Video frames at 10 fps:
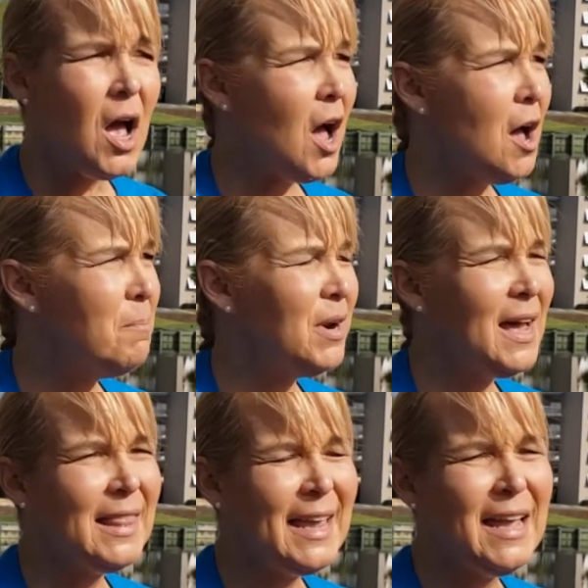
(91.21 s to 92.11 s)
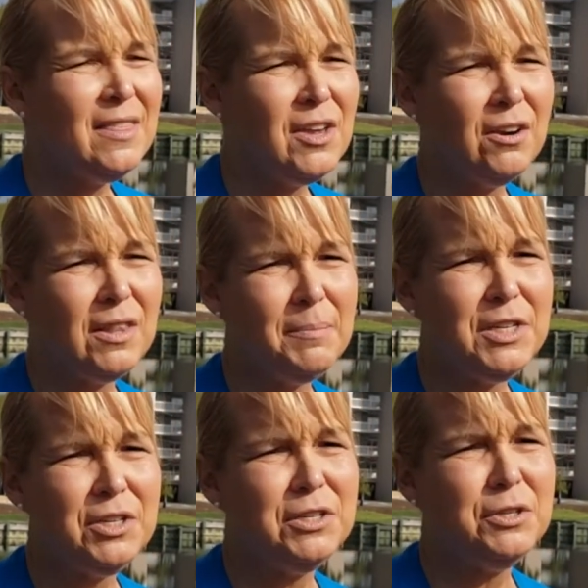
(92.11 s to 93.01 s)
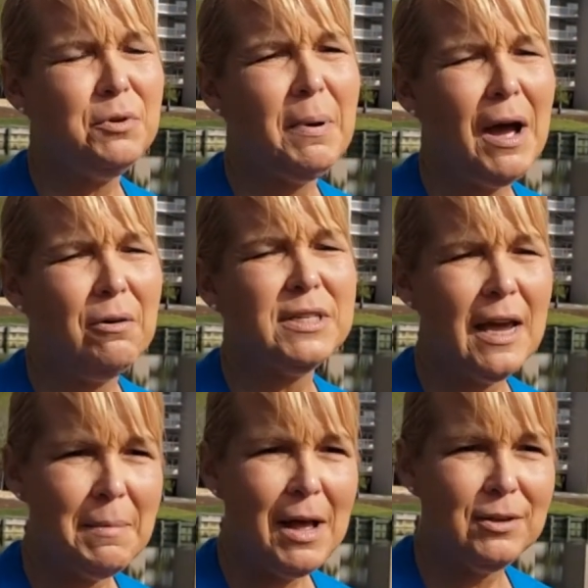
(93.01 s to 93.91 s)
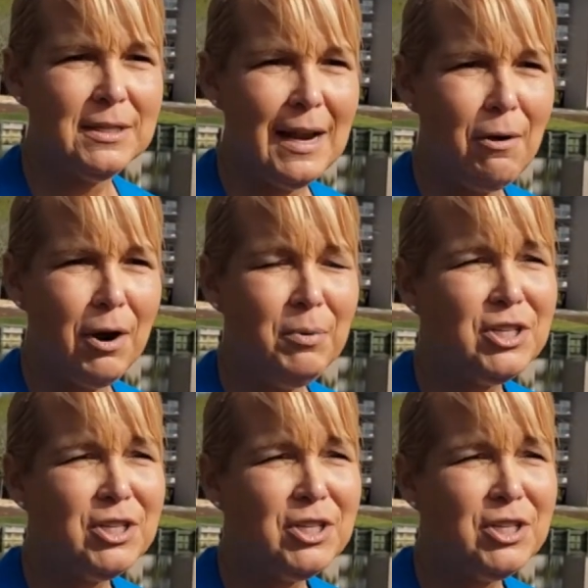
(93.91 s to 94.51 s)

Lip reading: but on land they're limited to about 10 miles an hour, which